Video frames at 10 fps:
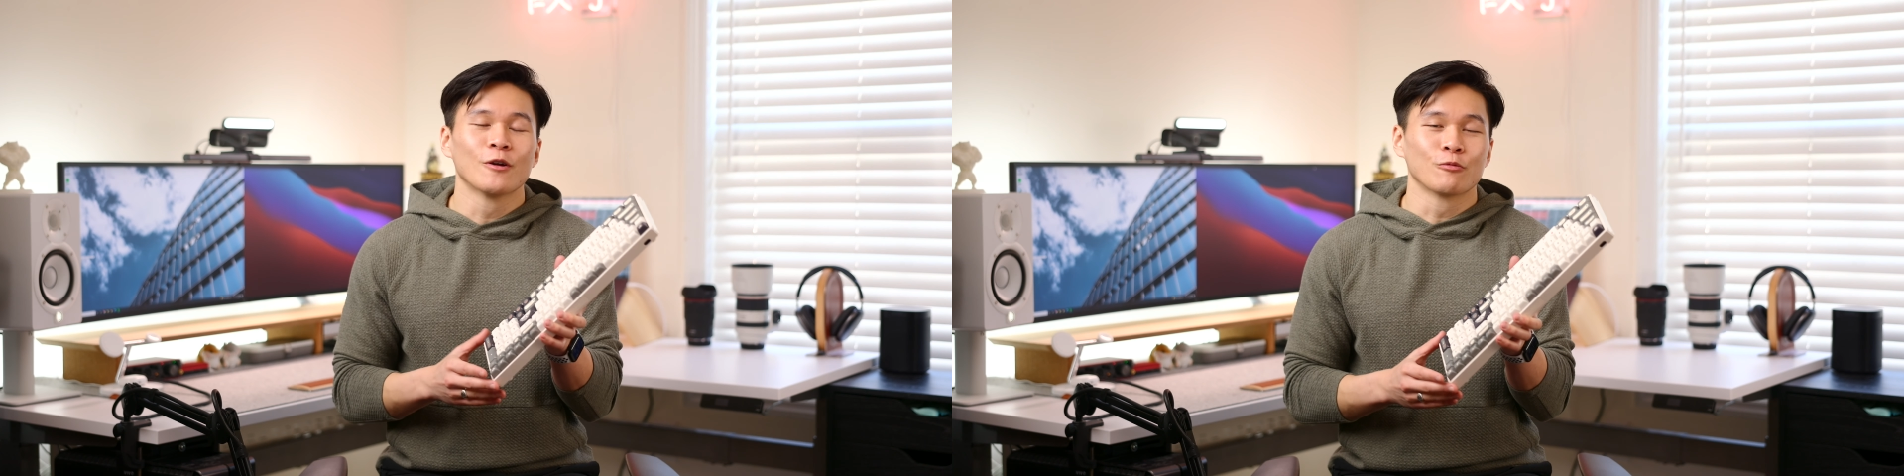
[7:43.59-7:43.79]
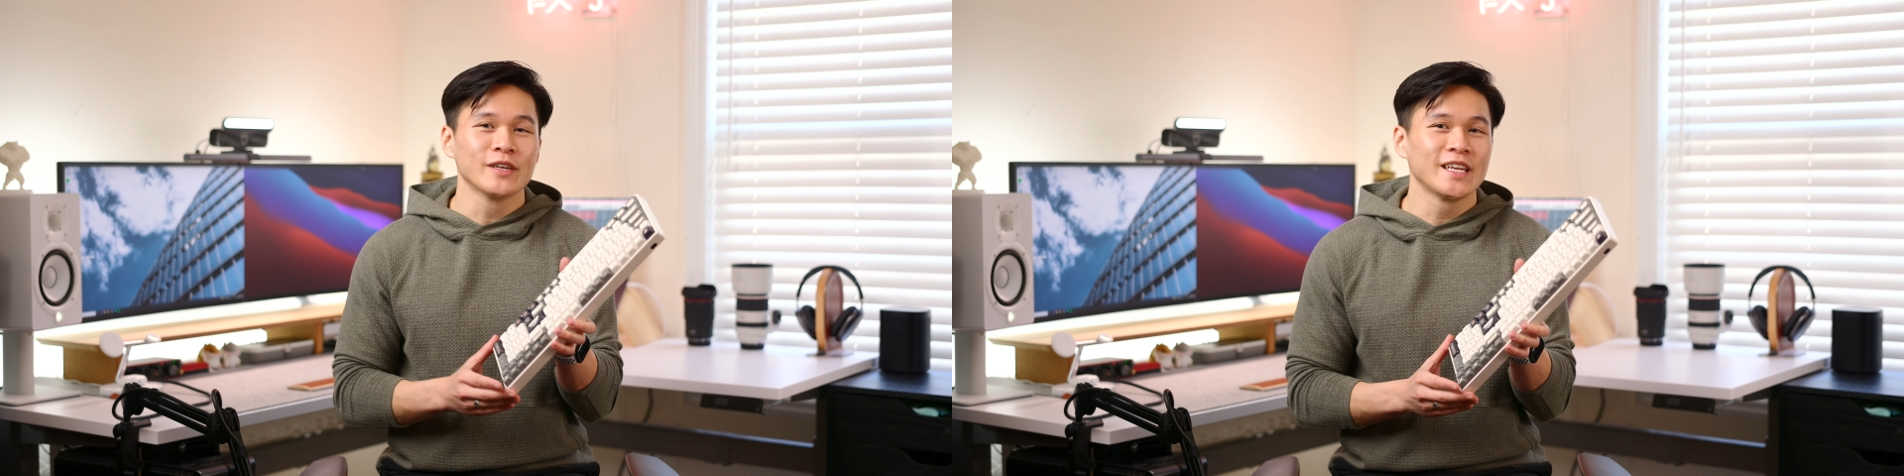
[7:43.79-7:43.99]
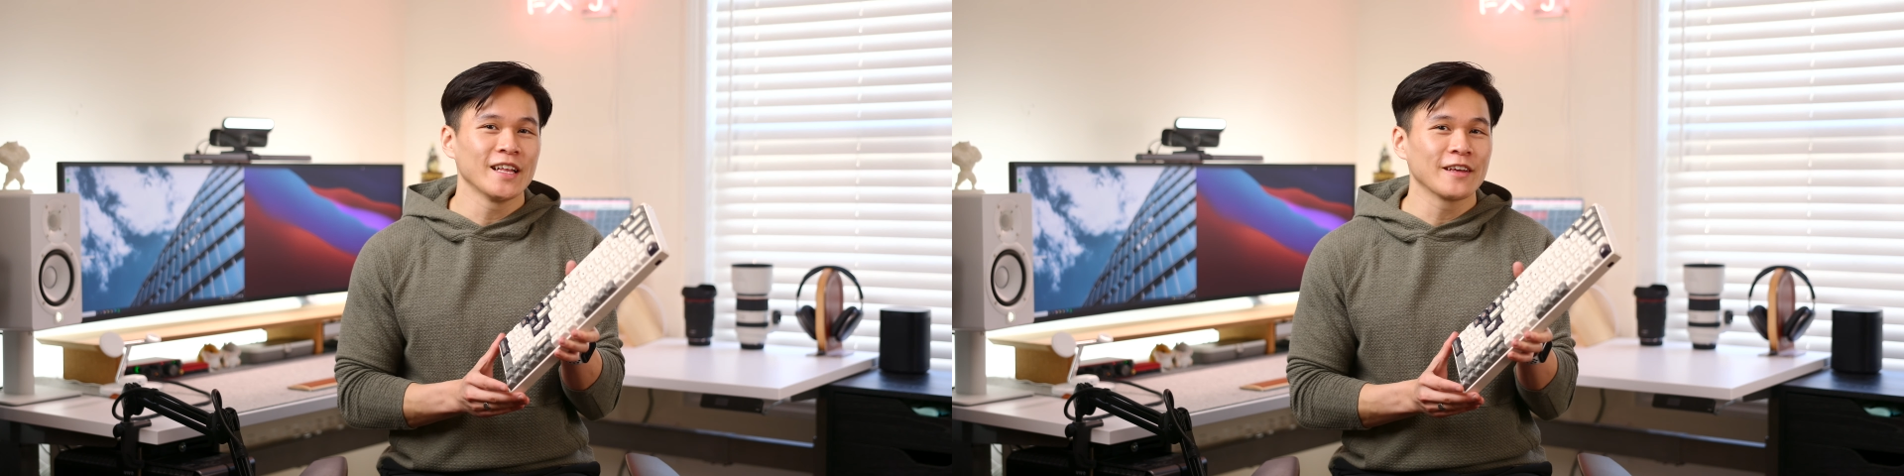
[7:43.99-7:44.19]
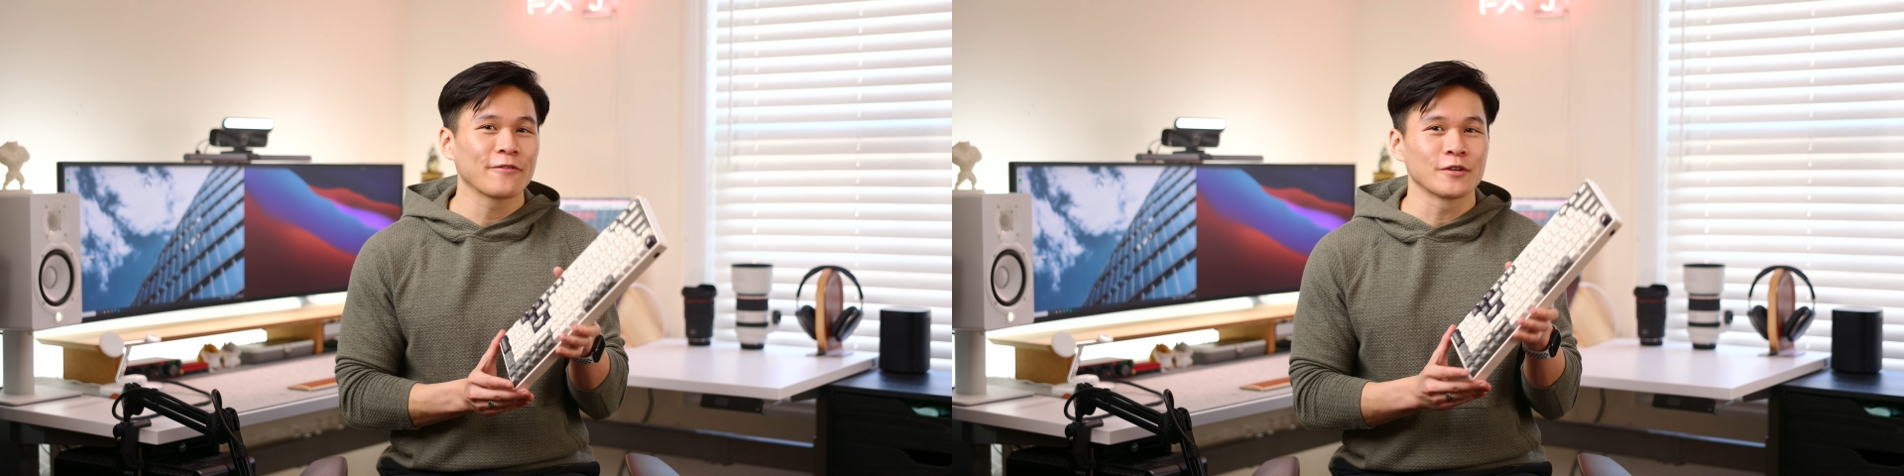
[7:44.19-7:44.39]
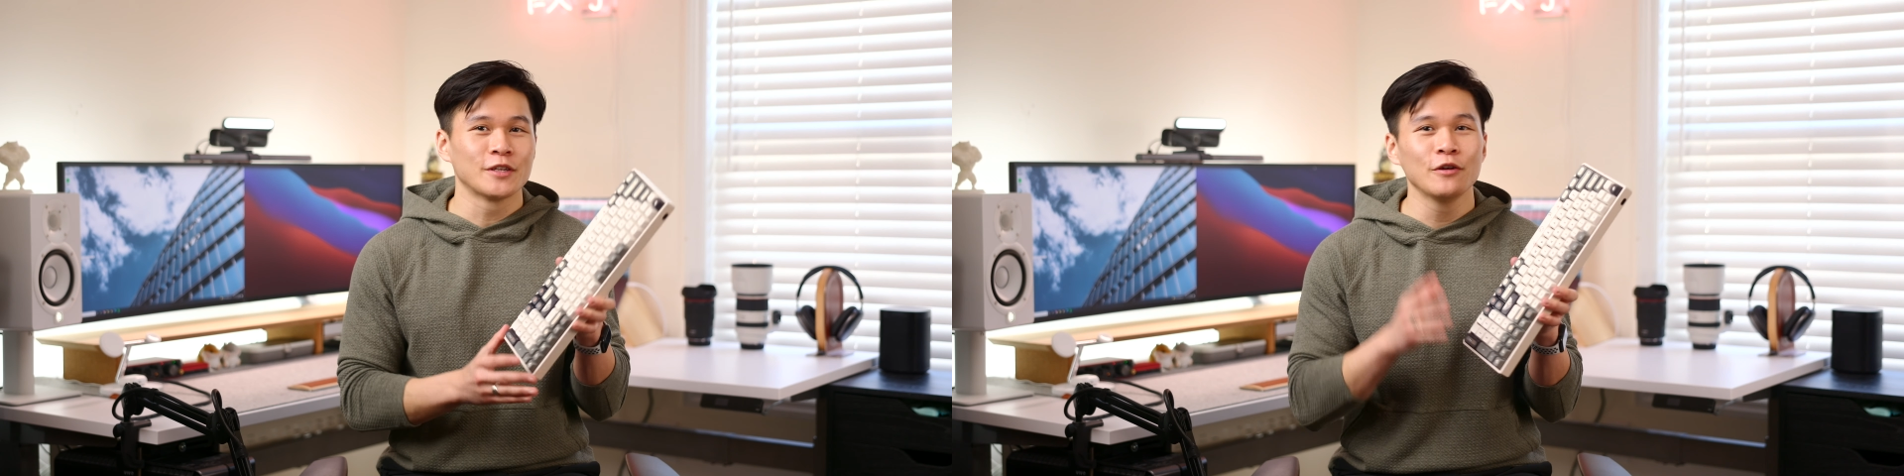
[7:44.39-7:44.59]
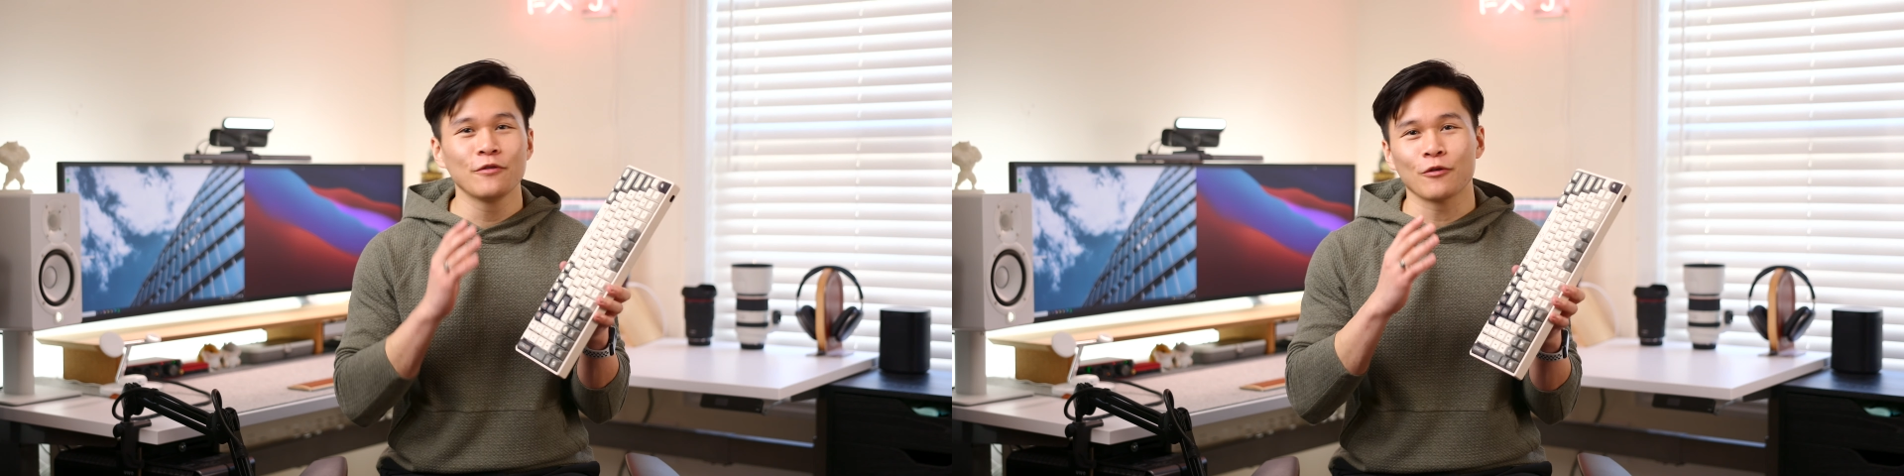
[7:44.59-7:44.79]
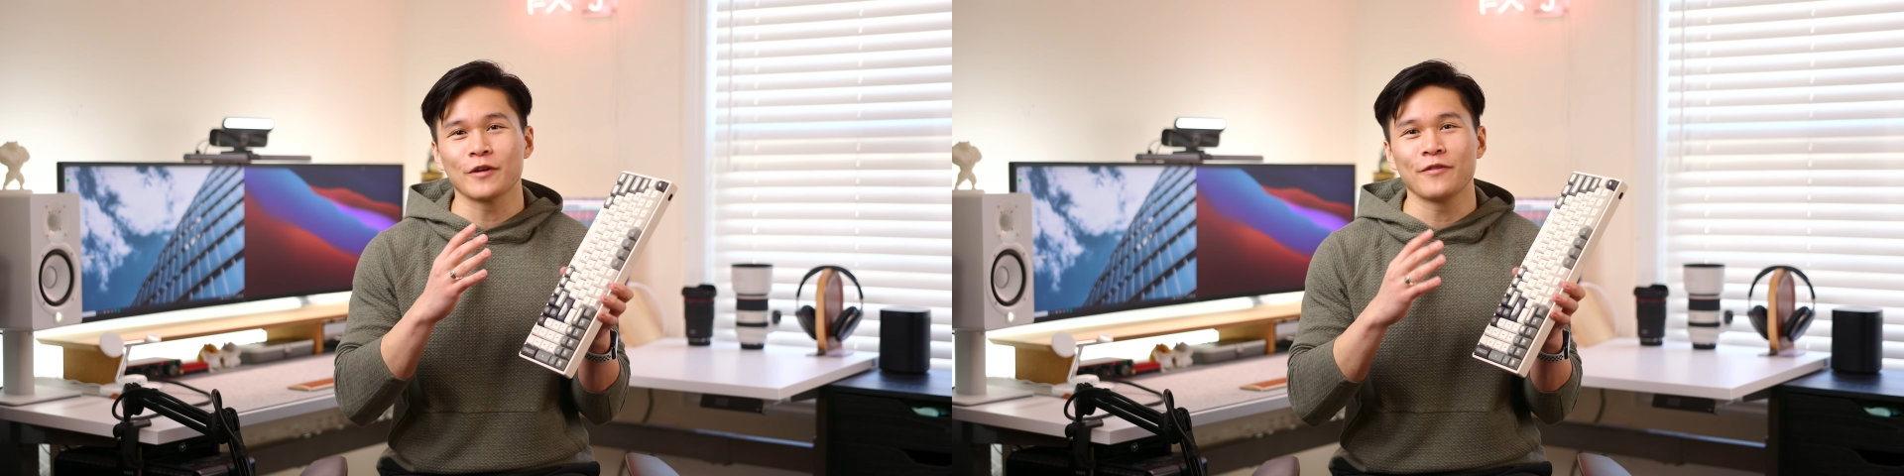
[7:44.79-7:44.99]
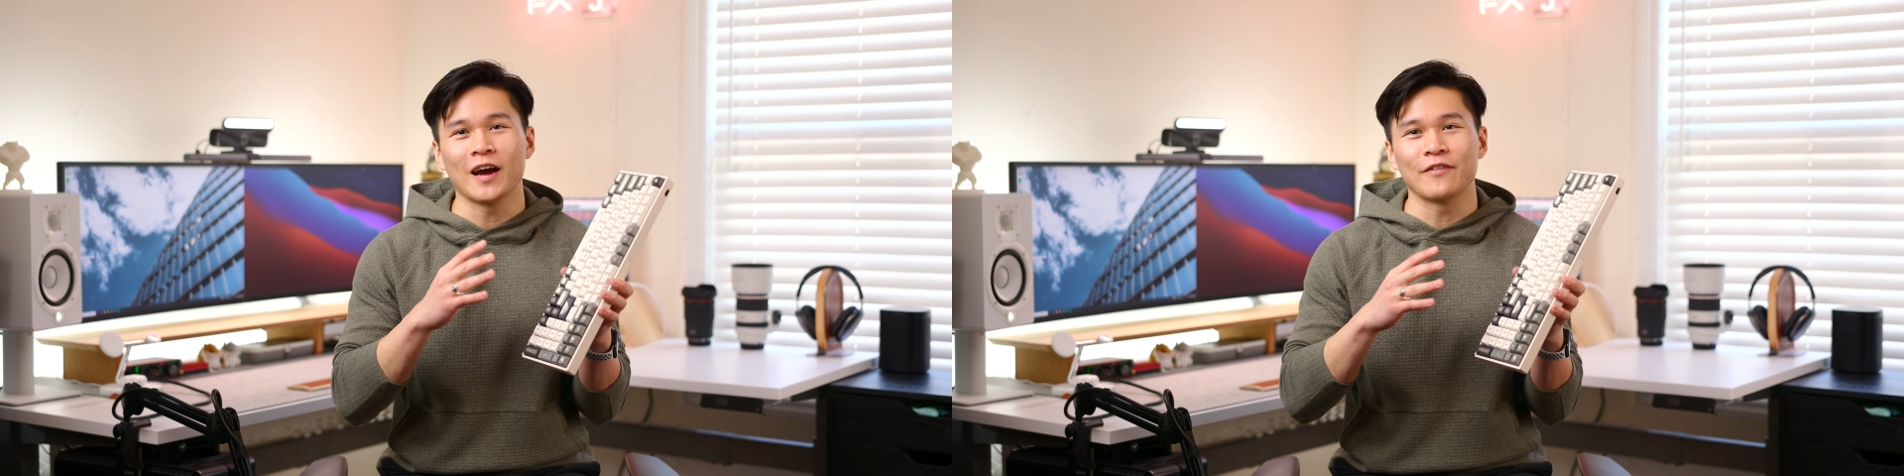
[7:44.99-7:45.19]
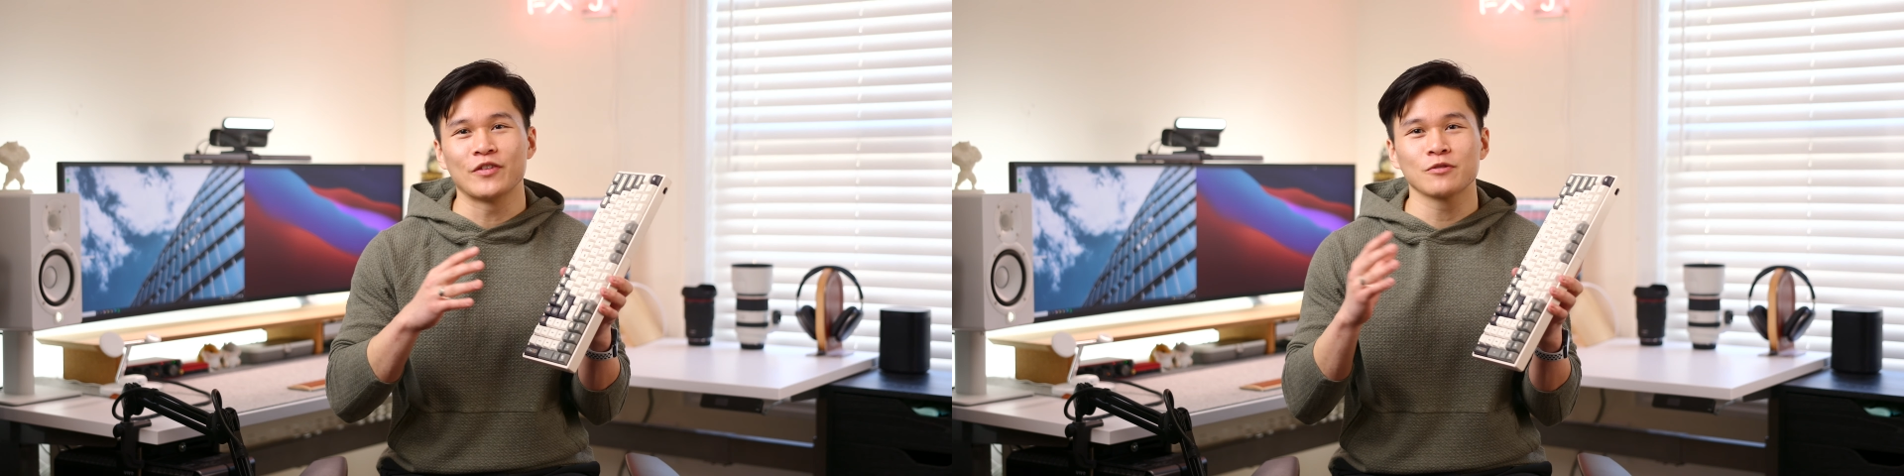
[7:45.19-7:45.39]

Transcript: Retailing for $245,